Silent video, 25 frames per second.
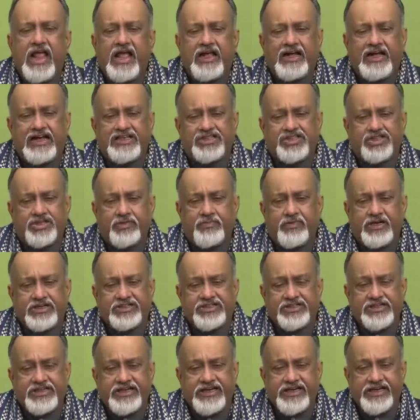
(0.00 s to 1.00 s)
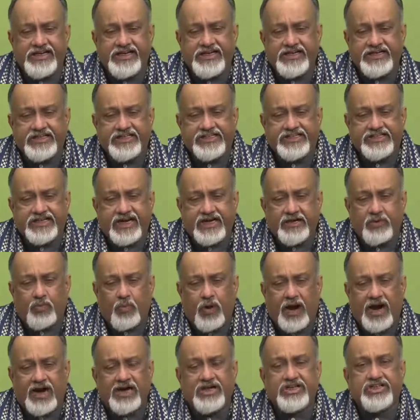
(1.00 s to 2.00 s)
customers' needs and
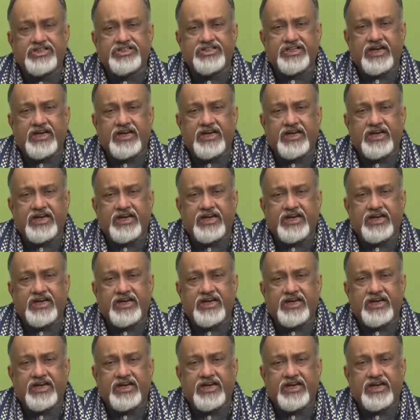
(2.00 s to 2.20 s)
wants